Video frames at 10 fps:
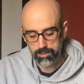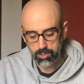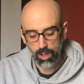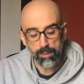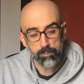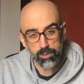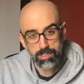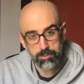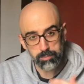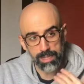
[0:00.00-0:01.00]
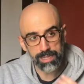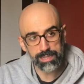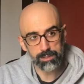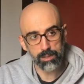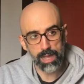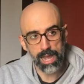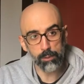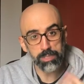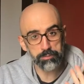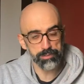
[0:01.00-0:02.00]
So I'm gonna explain
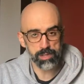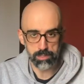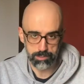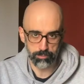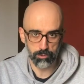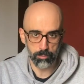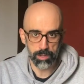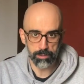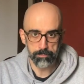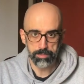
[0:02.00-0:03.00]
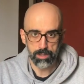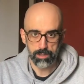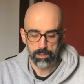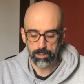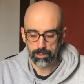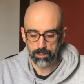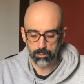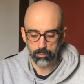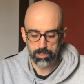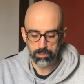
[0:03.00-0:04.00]
how it feels for me
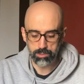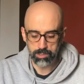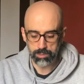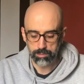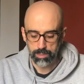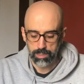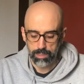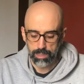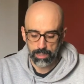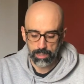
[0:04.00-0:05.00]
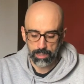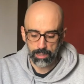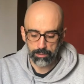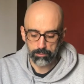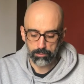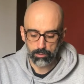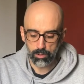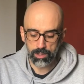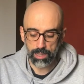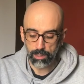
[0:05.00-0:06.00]
when you use it.
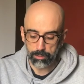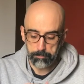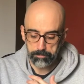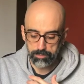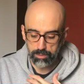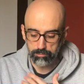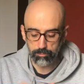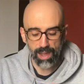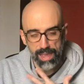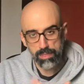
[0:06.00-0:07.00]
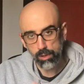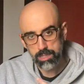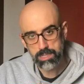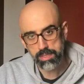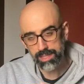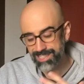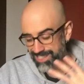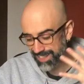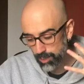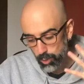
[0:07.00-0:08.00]
Okay, I honestly think
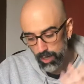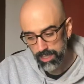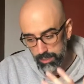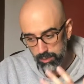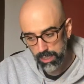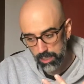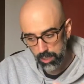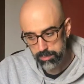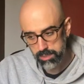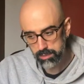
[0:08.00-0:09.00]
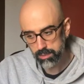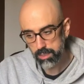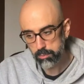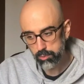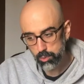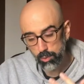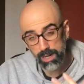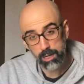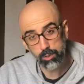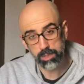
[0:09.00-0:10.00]
it's a great option if you
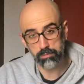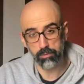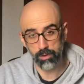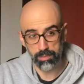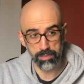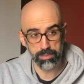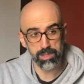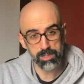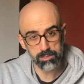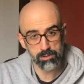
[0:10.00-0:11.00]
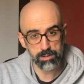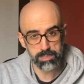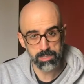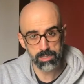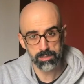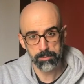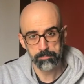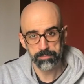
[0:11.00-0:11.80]
are looking for a thinner drumstick